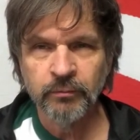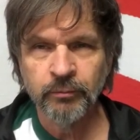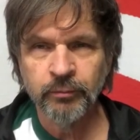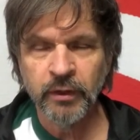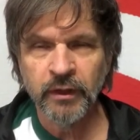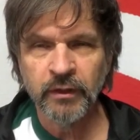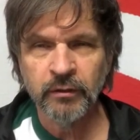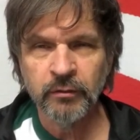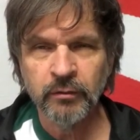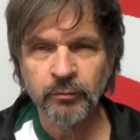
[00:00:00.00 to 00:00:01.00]

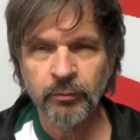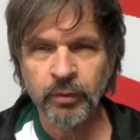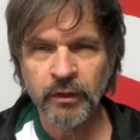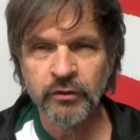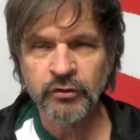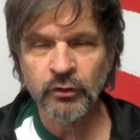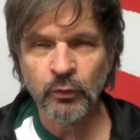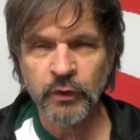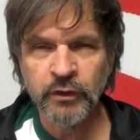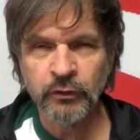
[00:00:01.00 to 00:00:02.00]
playing players that are
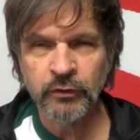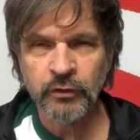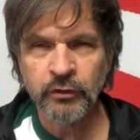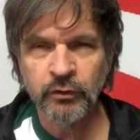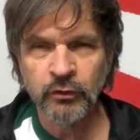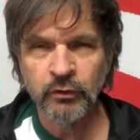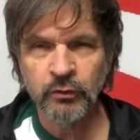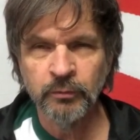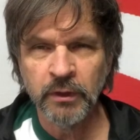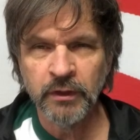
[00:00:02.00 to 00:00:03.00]
weaker than you,
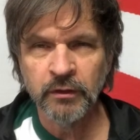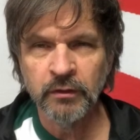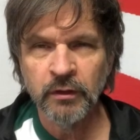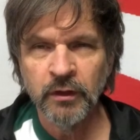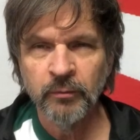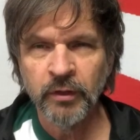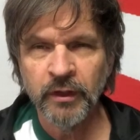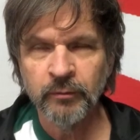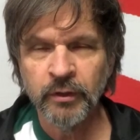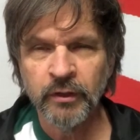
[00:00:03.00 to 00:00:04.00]

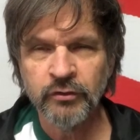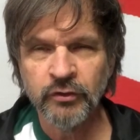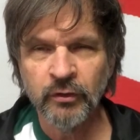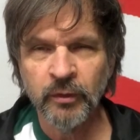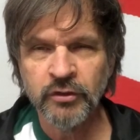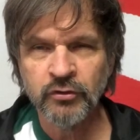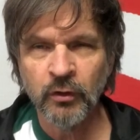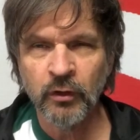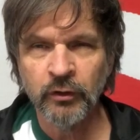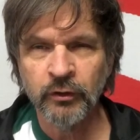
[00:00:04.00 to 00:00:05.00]
playing players that are much
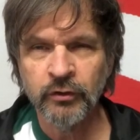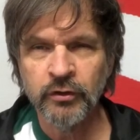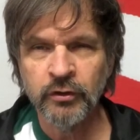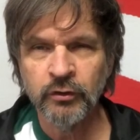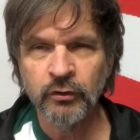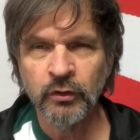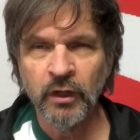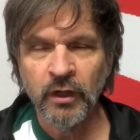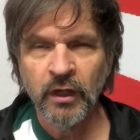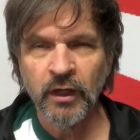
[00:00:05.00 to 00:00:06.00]
stronger than you,
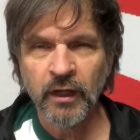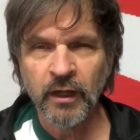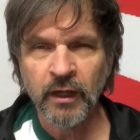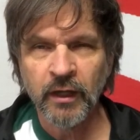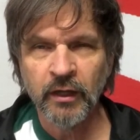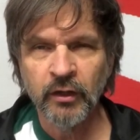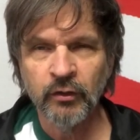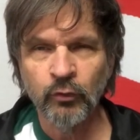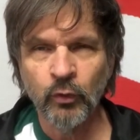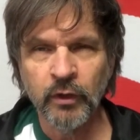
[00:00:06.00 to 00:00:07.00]

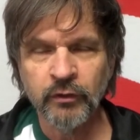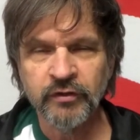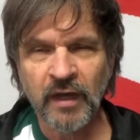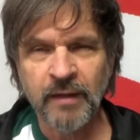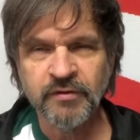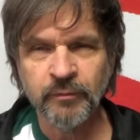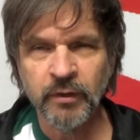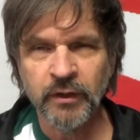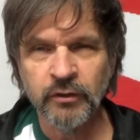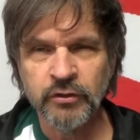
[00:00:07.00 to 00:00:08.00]
and what are the types of
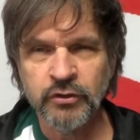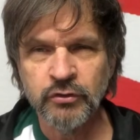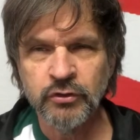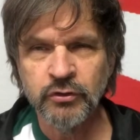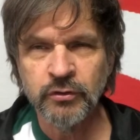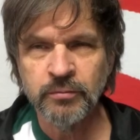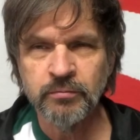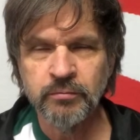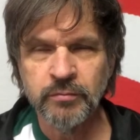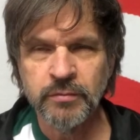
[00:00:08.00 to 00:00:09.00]
players you should
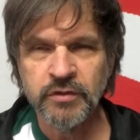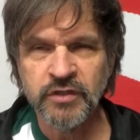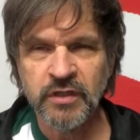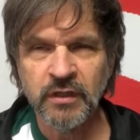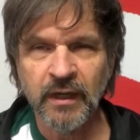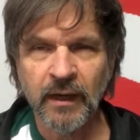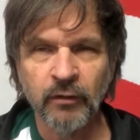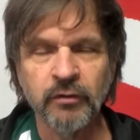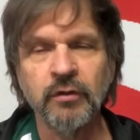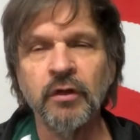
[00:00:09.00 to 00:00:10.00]
seek
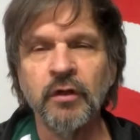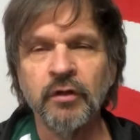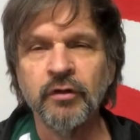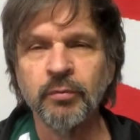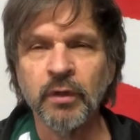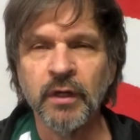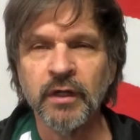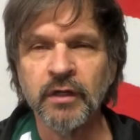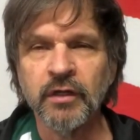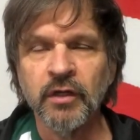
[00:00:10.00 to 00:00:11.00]
out to
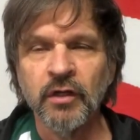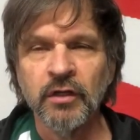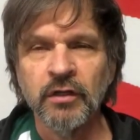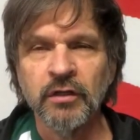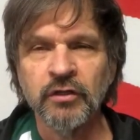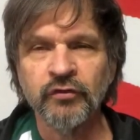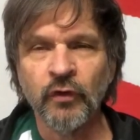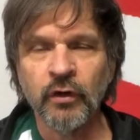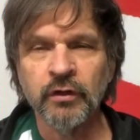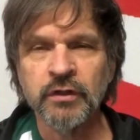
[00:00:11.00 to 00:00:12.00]
play as
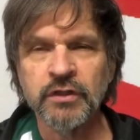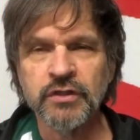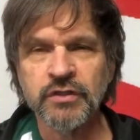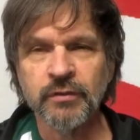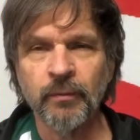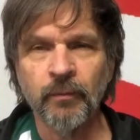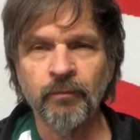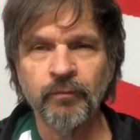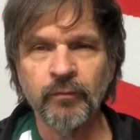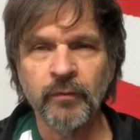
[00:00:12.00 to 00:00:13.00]
far as
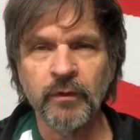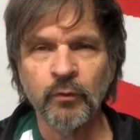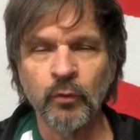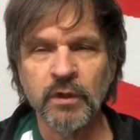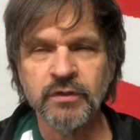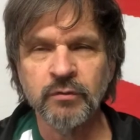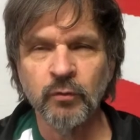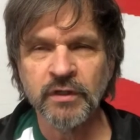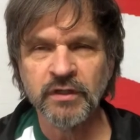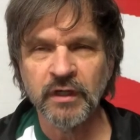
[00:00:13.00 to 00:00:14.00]

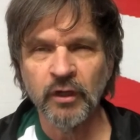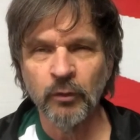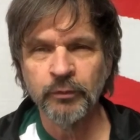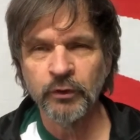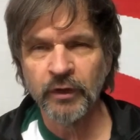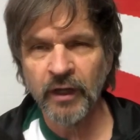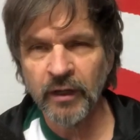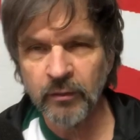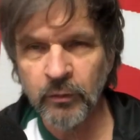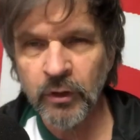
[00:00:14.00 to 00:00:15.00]
what's going to help your game,